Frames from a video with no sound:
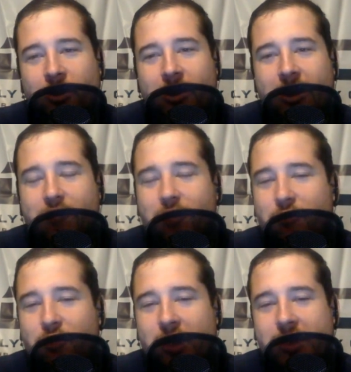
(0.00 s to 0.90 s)
even if
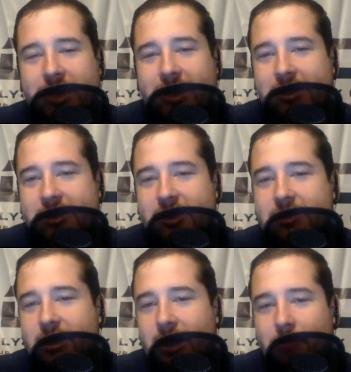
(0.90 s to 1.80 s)
he is
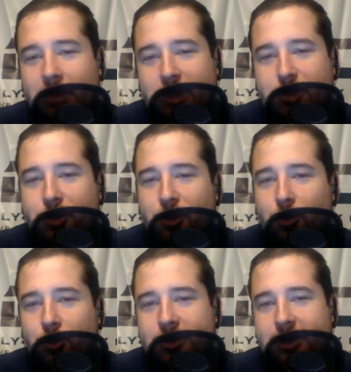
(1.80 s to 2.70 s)
inconsistent, I'm not sure who
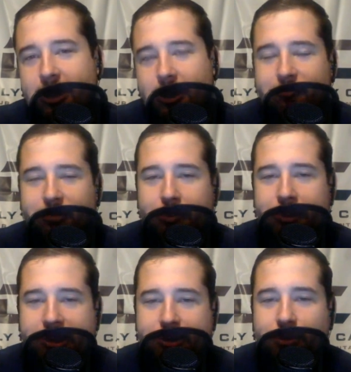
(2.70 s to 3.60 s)
it's going to come from in
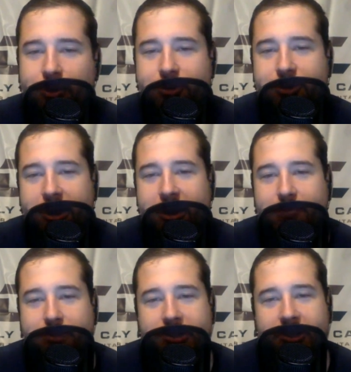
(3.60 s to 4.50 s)
this Royals lineup,
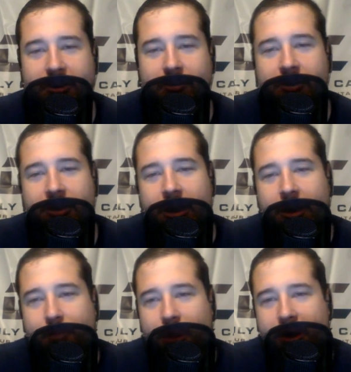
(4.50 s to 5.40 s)
so I'm
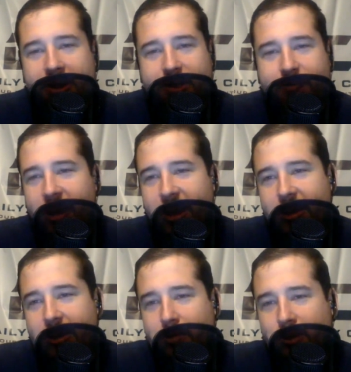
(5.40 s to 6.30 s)
probably just fading
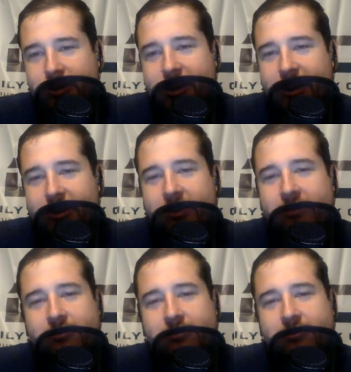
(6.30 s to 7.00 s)
them altogether.